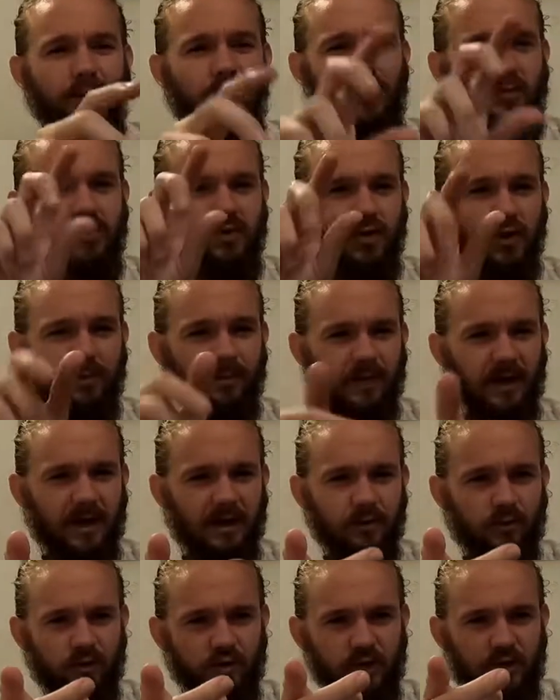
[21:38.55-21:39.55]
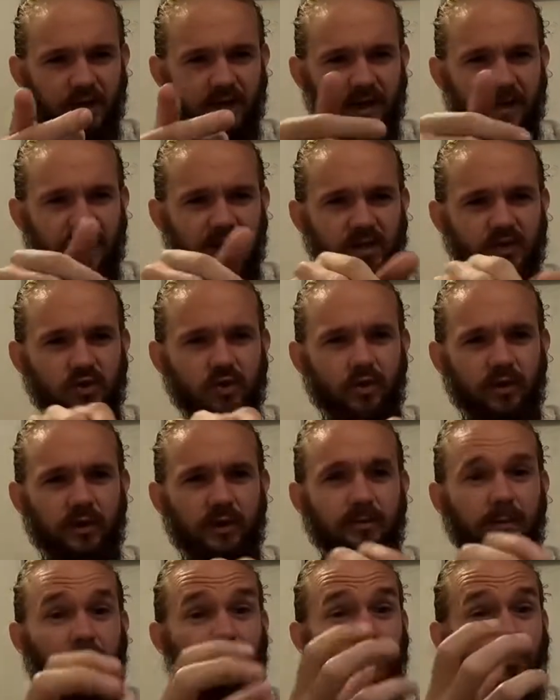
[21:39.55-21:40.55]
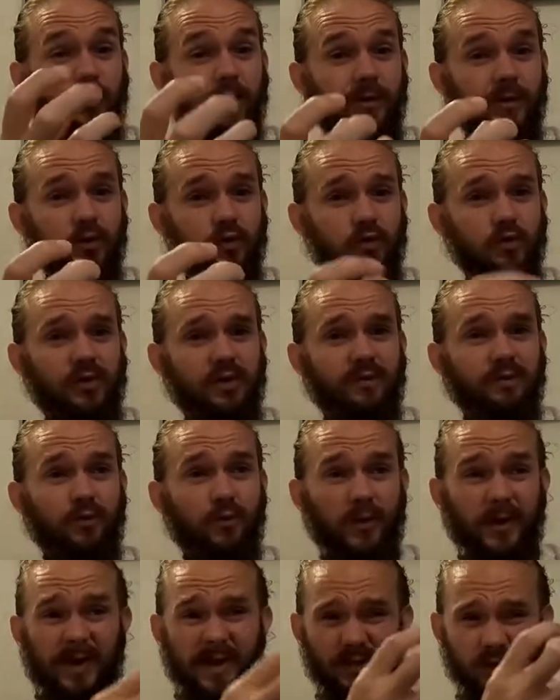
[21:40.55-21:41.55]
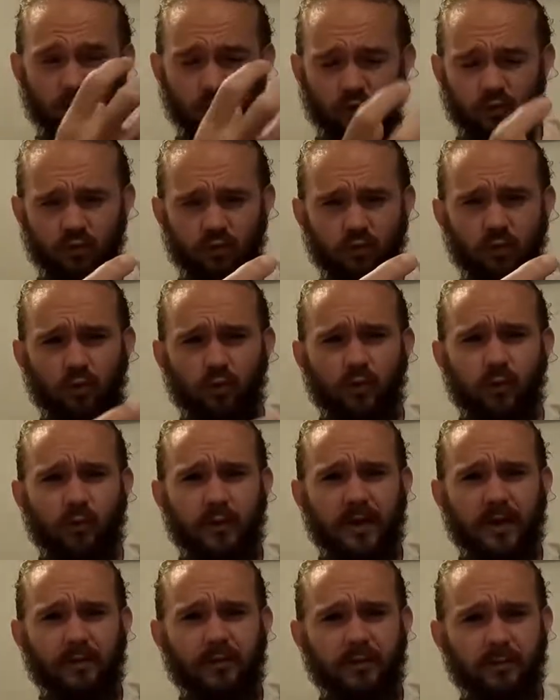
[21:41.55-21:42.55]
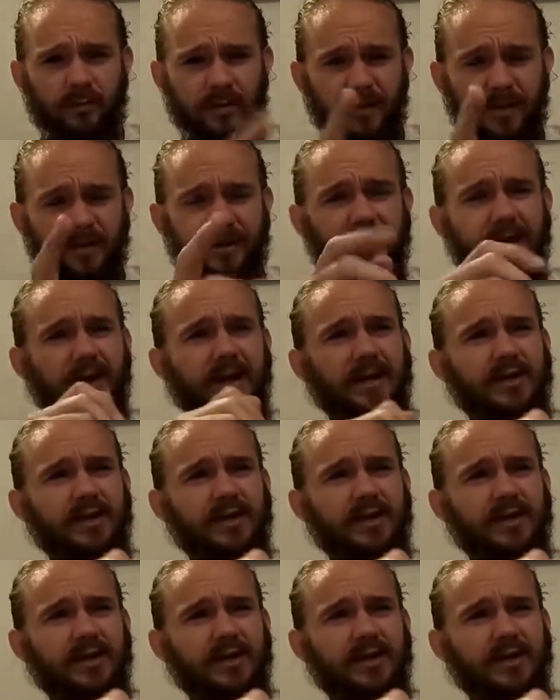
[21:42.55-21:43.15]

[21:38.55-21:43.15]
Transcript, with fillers: But on top of that, of course, you get that nice oily bubble where the juicy fruity esters roll their way out of the beer.